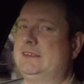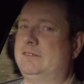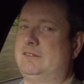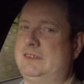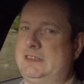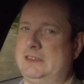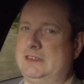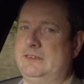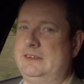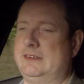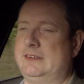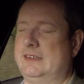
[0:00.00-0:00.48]
of
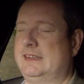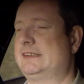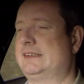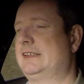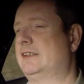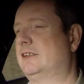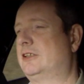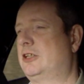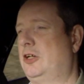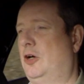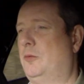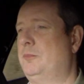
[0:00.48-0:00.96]
doing this,
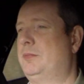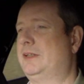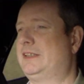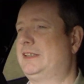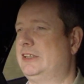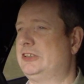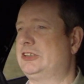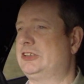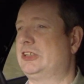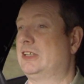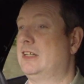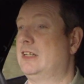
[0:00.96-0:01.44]
and
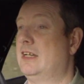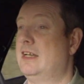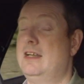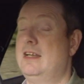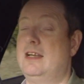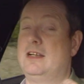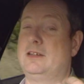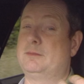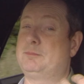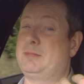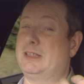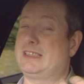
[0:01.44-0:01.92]

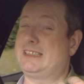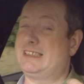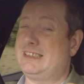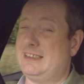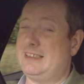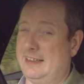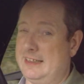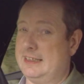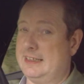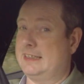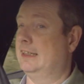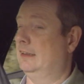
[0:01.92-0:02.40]
competition,
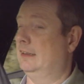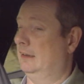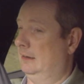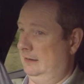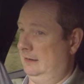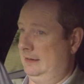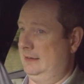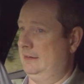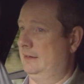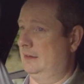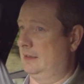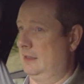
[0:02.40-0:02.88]

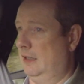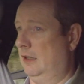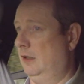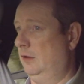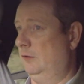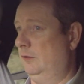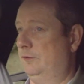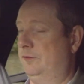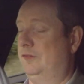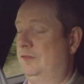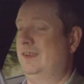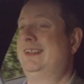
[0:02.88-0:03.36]
particularly the
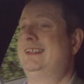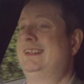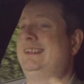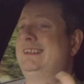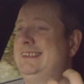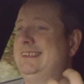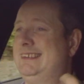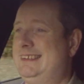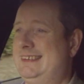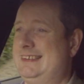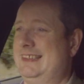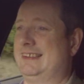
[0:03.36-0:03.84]
Golf,
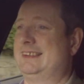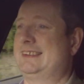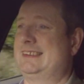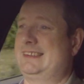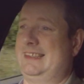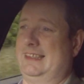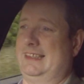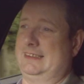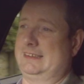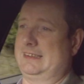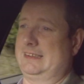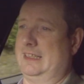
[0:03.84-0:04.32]
does
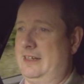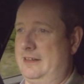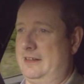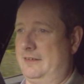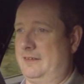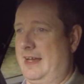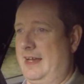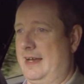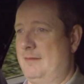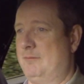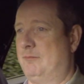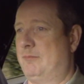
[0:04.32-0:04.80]
things like
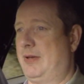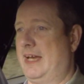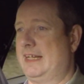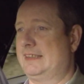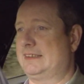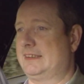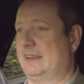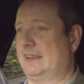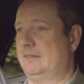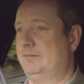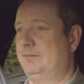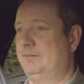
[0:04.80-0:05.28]
that
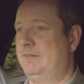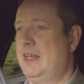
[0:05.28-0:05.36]
better.